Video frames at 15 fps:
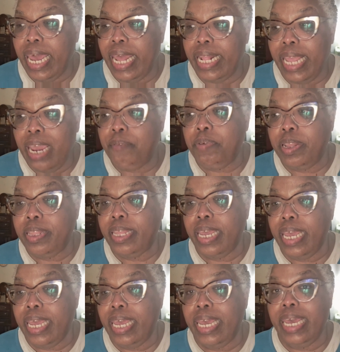and
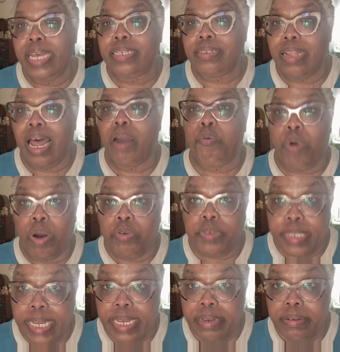everything is not
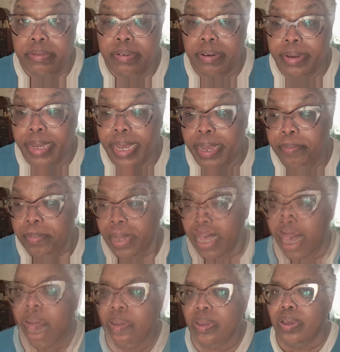rosy. Okay.
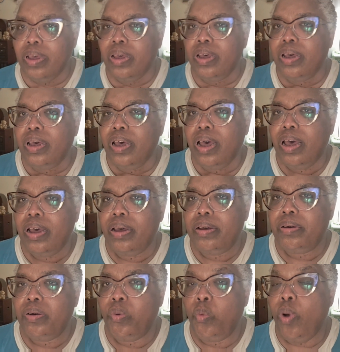
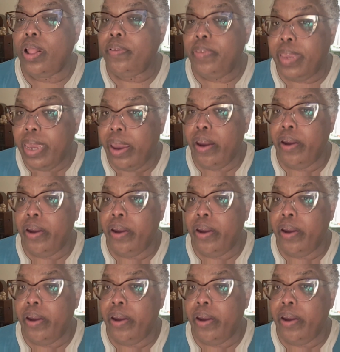One of the